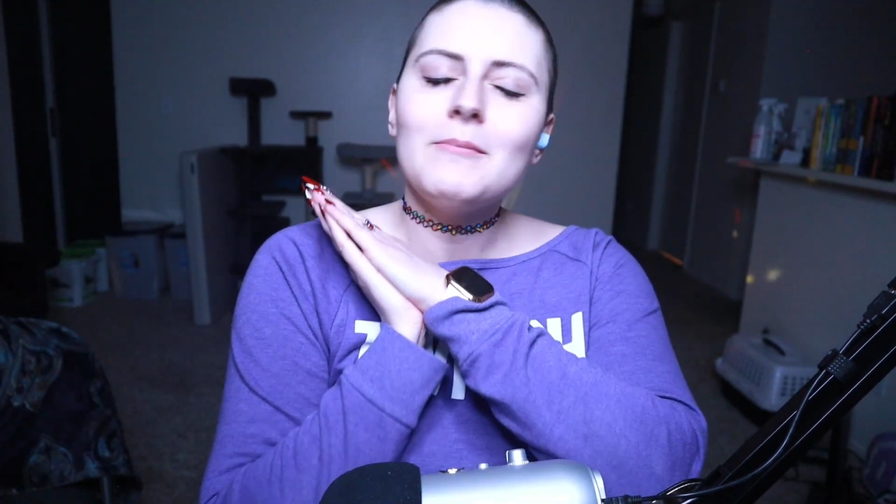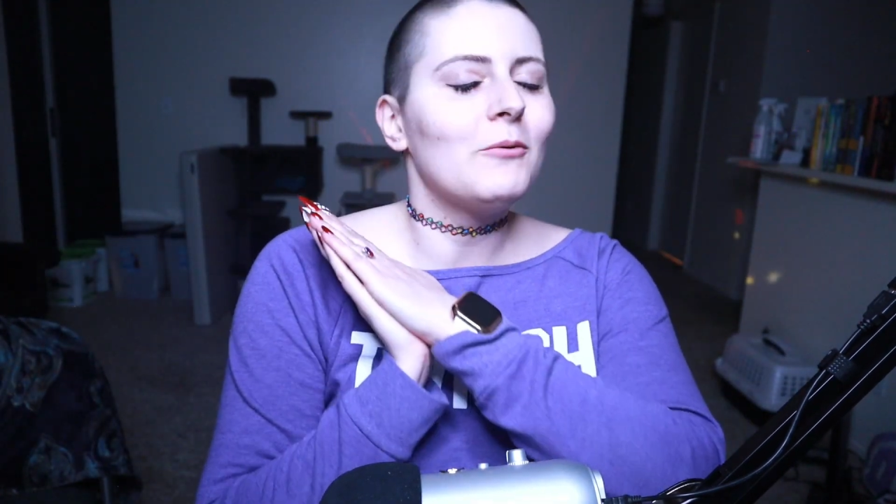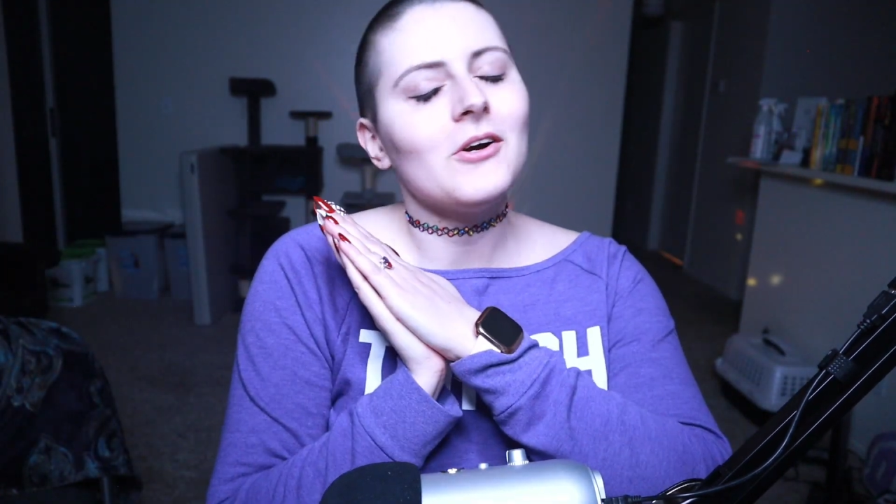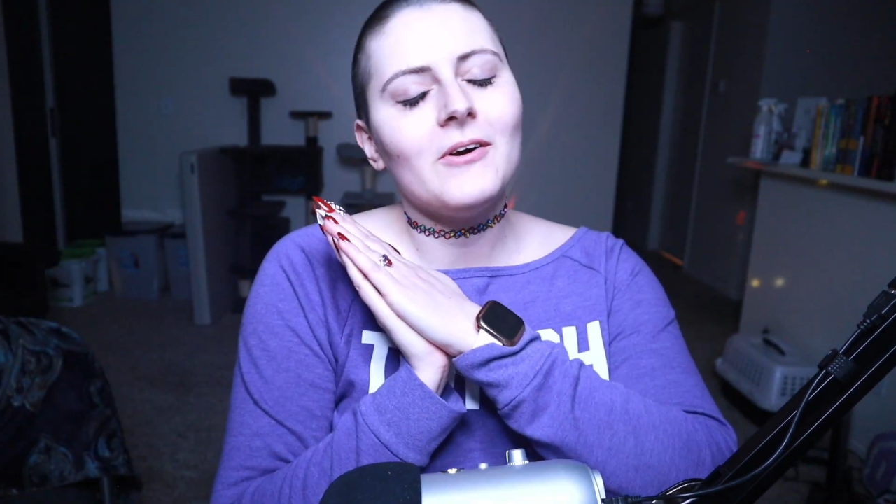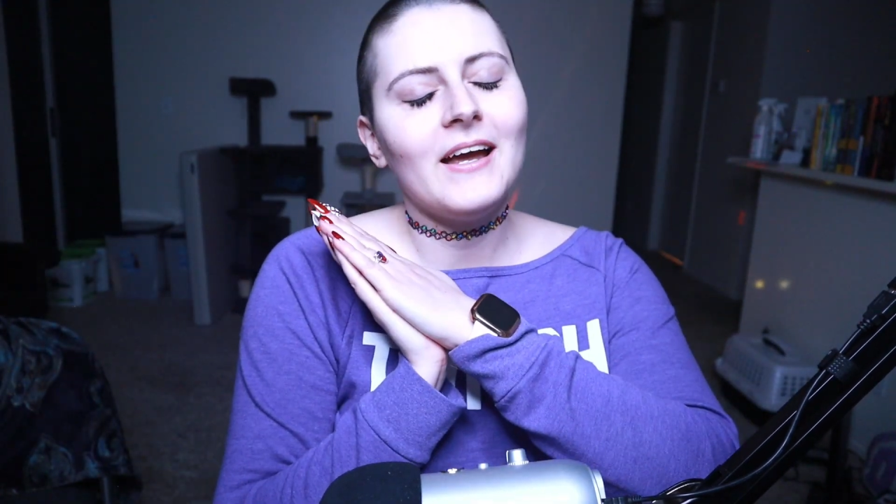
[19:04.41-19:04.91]
I will
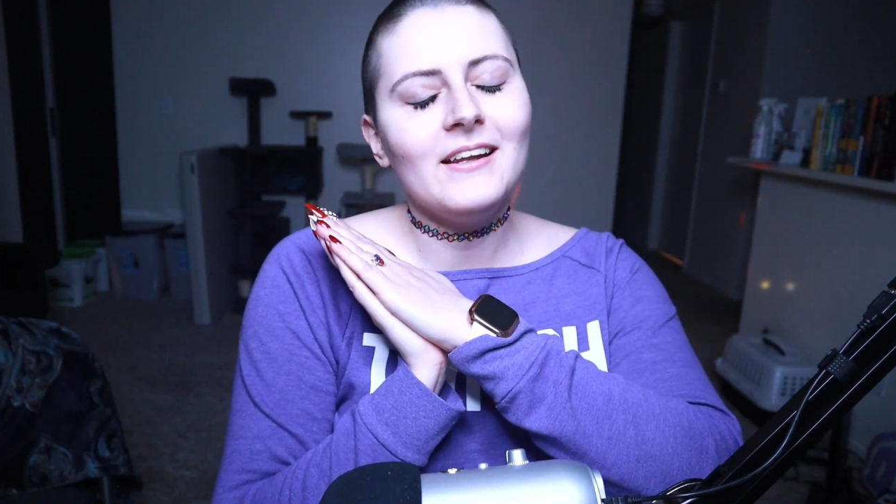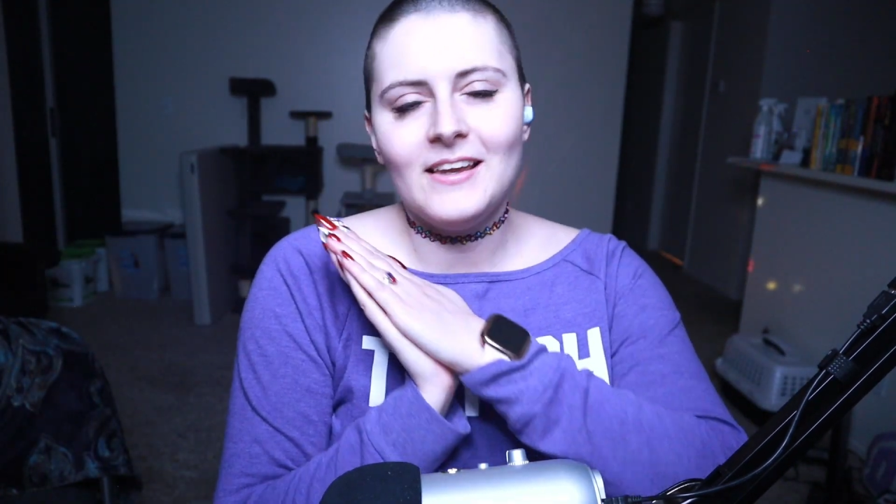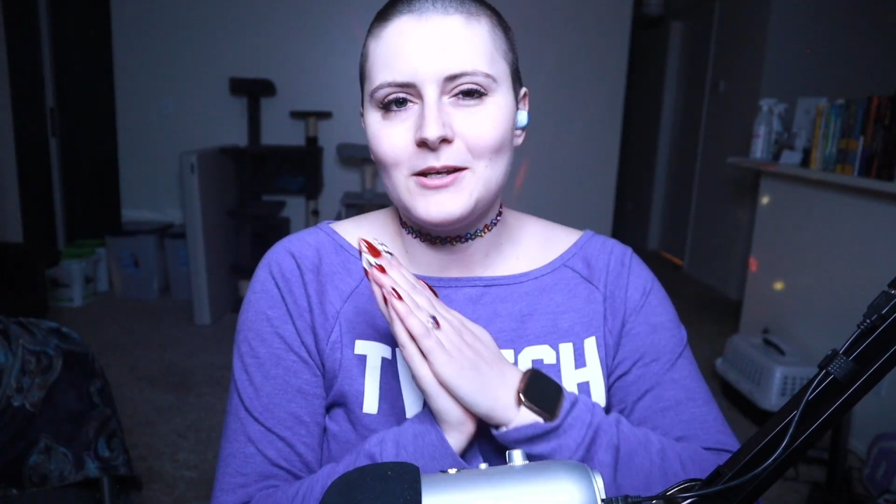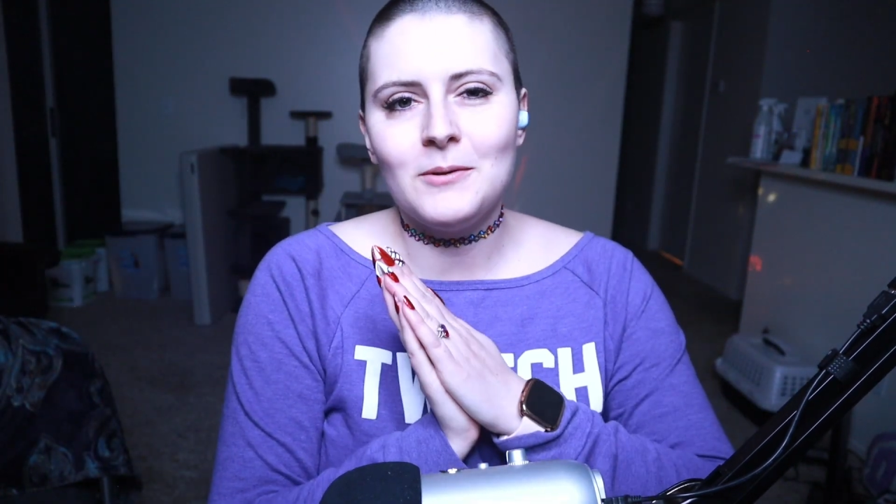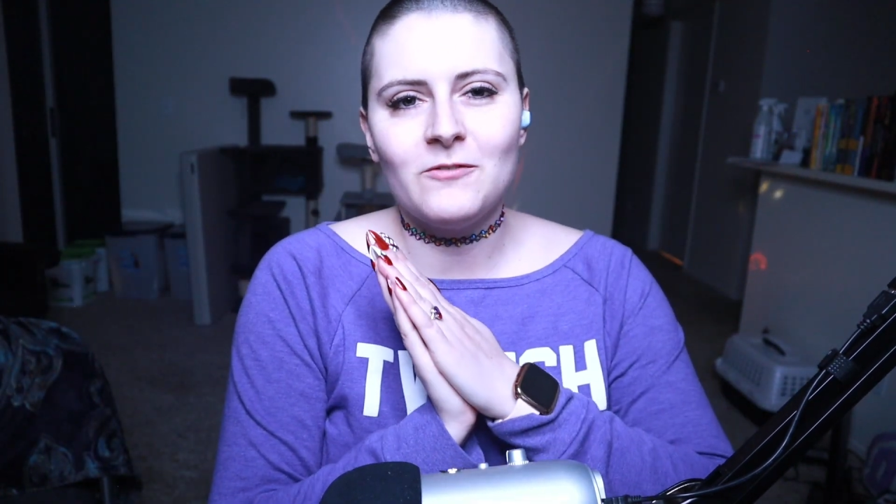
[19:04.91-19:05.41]
go ahead and
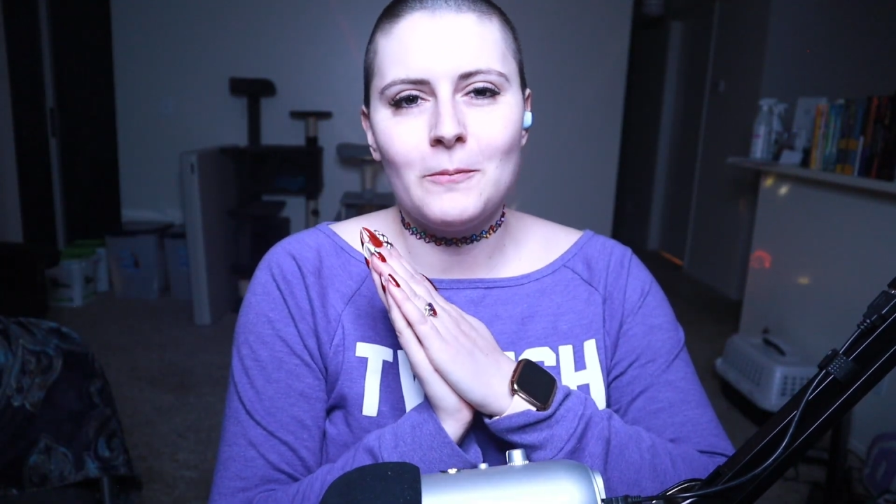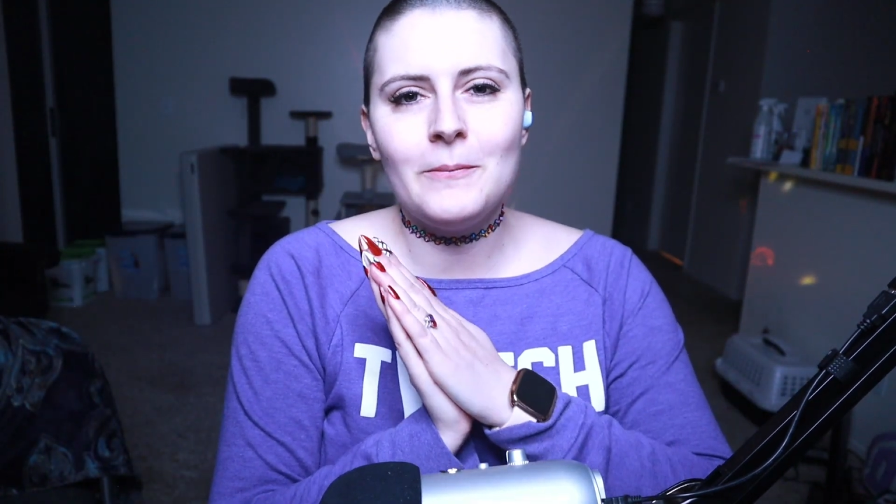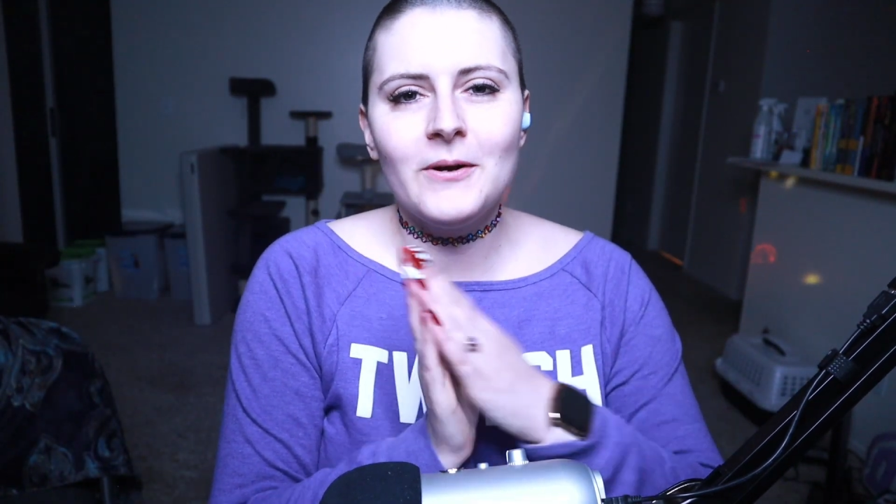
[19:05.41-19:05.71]
let you beautiful people